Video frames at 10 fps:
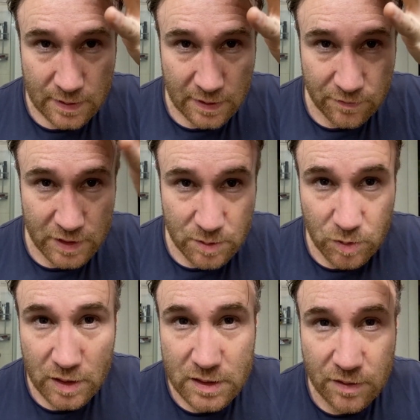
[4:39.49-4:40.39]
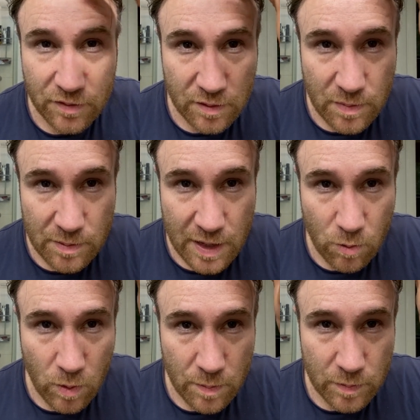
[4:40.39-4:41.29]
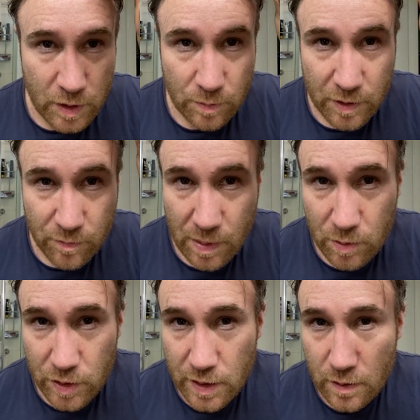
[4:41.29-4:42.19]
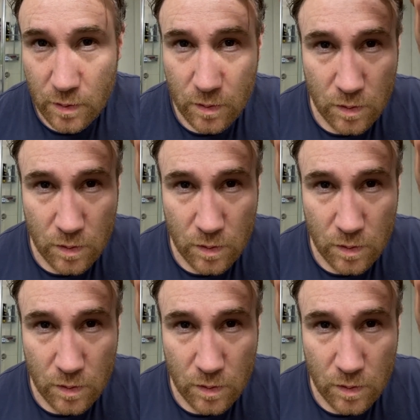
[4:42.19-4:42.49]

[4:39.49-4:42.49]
invisible, except for maybe that one little bit of bubble there?